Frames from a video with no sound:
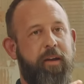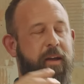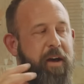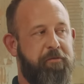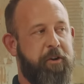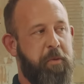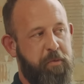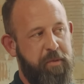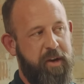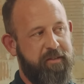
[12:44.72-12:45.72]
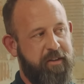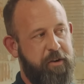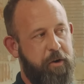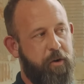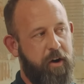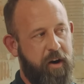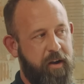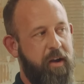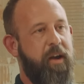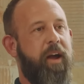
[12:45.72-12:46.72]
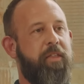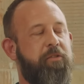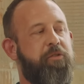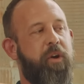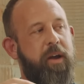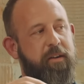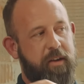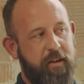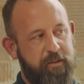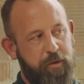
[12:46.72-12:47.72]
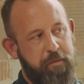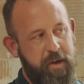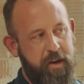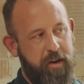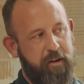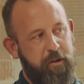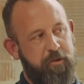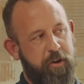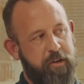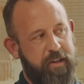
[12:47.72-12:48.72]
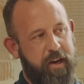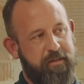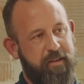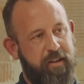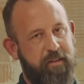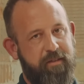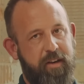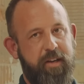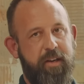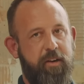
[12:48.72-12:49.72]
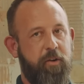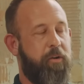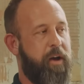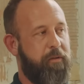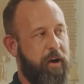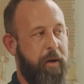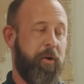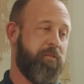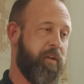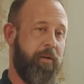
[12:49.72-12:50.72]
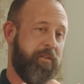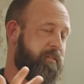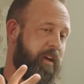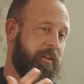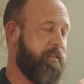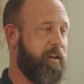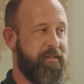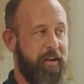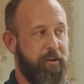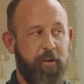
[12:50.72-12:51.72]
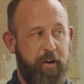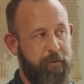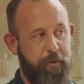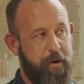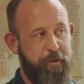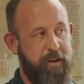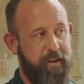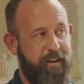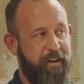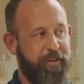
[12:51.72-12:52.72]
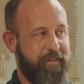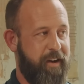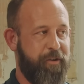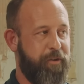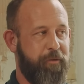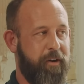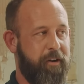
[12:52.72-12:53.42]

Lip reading: in, having a couple meetings in New York, and then trying to get to a meting in New Jersey outside the city, and you don't have I just had to take a town car everywhere I went. It was like I couldn't rent a